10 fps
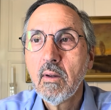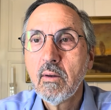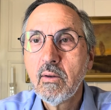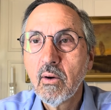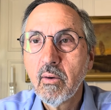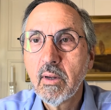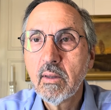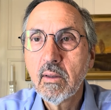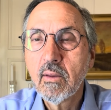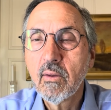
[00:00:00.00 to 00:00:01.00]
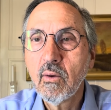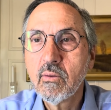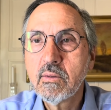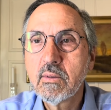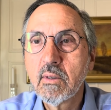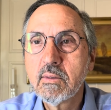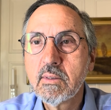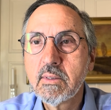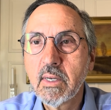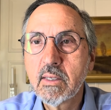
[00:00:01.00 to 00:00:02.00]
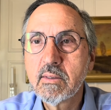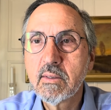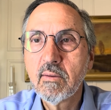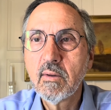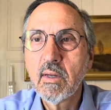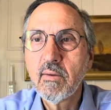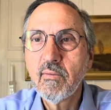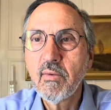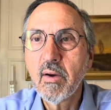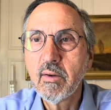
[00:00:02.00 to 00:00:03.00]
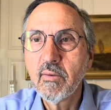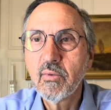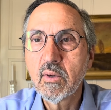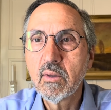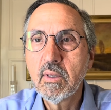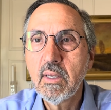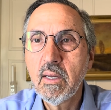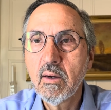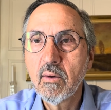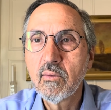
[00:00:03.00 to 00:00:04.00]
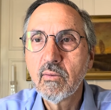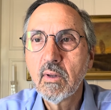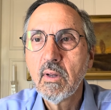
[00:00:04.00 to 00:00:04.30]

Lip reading: During those 6 very difficult years,